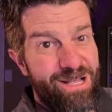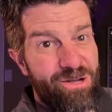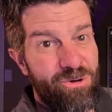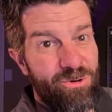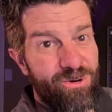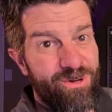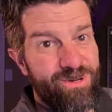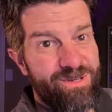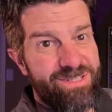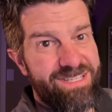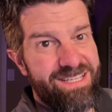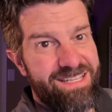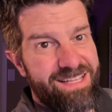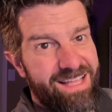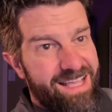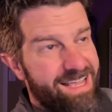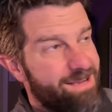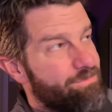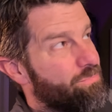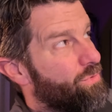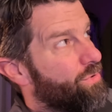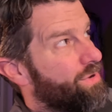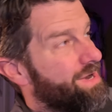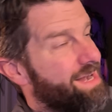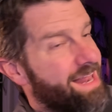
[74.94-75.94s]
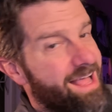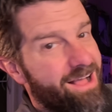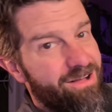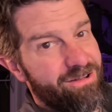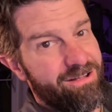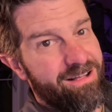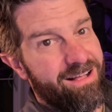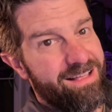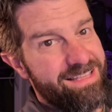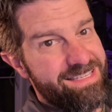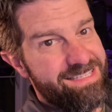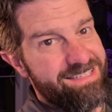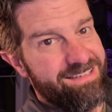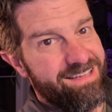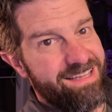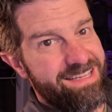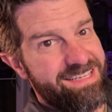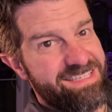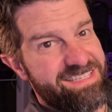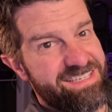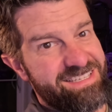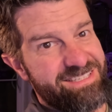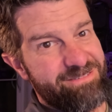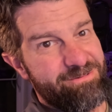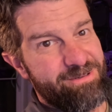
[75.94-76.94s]
cool to like point out
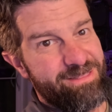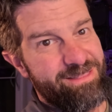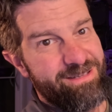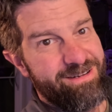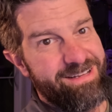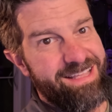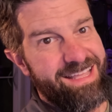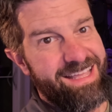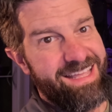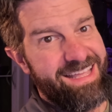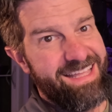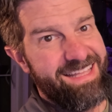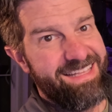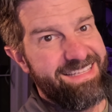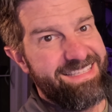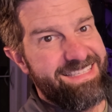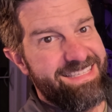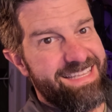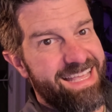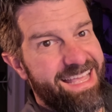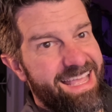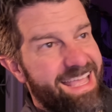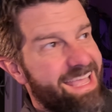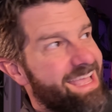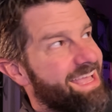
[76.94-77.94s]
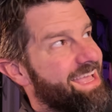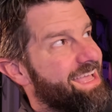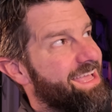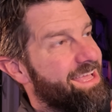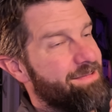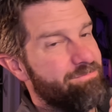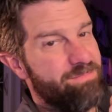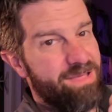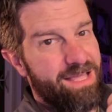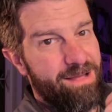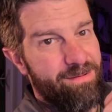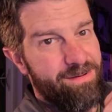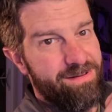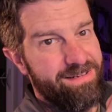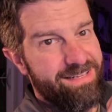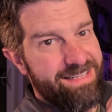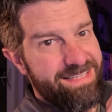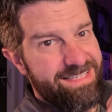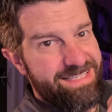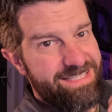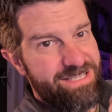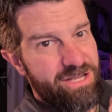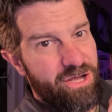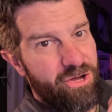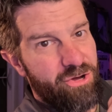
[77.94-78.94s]
constellations with your kids and be able to
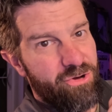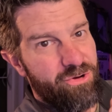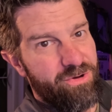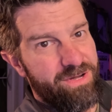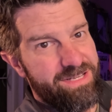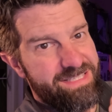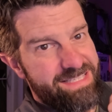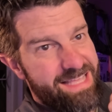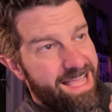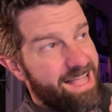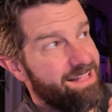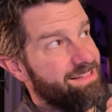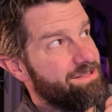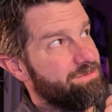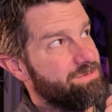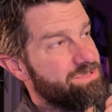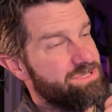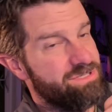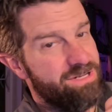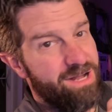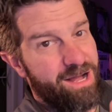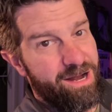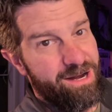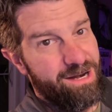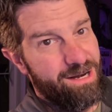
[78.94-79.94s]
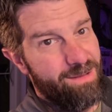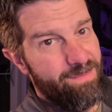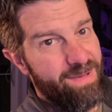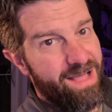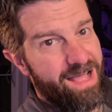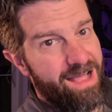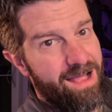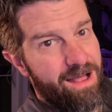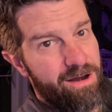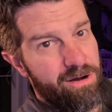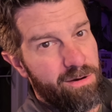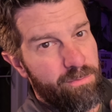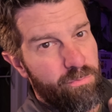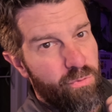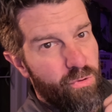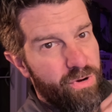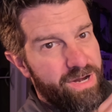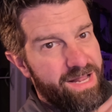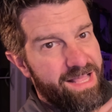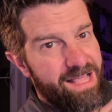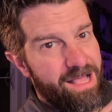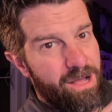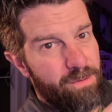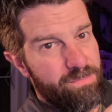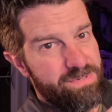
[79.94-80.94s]
show exactly what you're talking about or
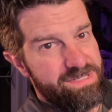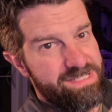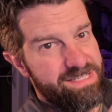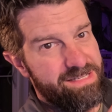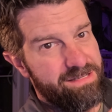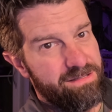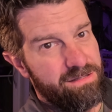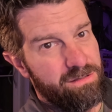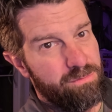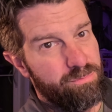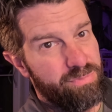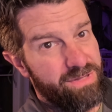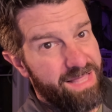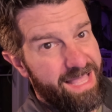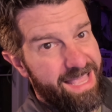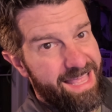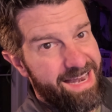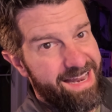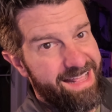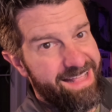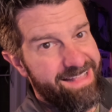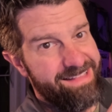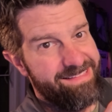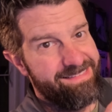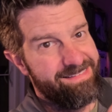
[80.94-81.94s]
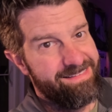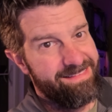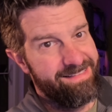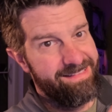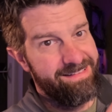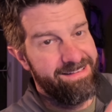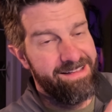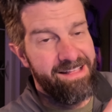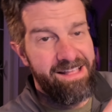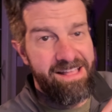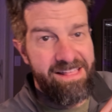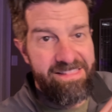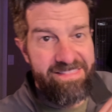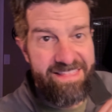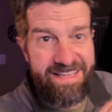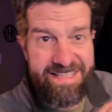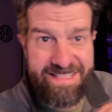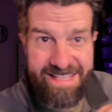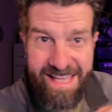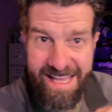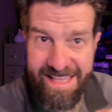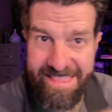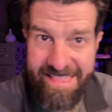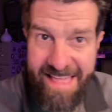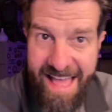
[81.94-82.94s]
pointing out particular planets and things
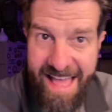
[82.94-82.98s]
like